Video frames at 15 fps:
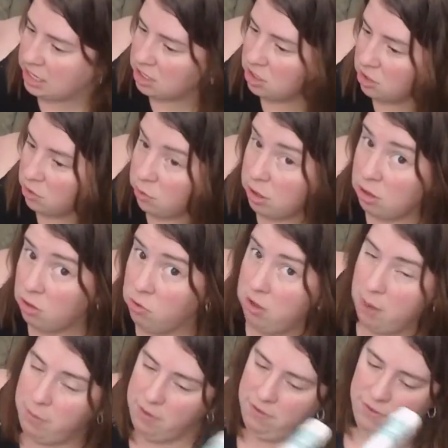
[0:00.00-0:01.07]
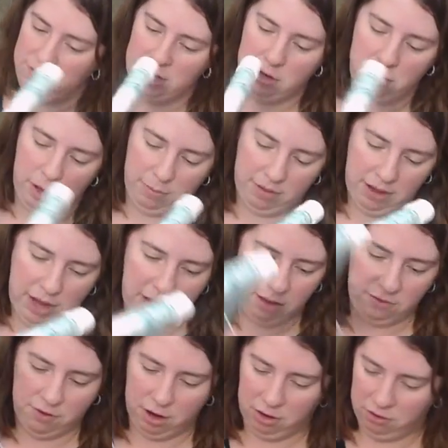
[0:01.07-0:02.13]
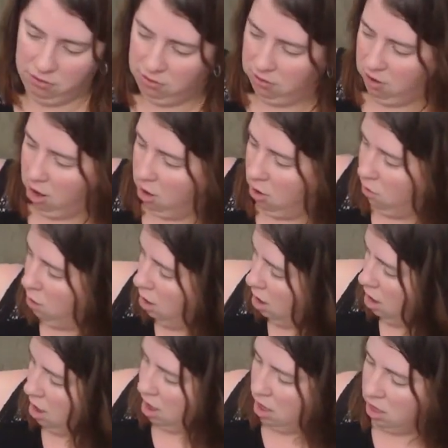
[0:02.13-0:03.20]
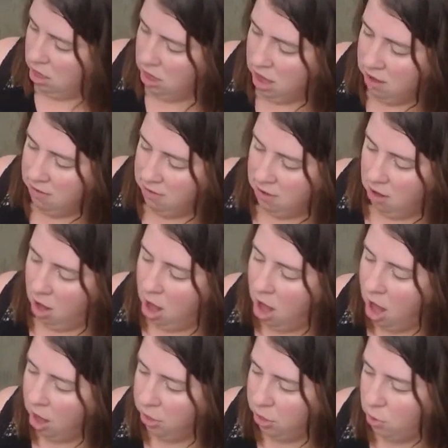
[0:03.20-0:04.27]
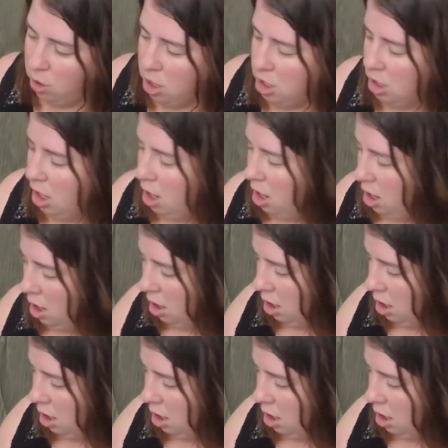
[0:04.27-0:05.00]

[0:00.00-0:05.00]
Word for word: with two separate 50-gram skeins first. So this Hawthorne yarn,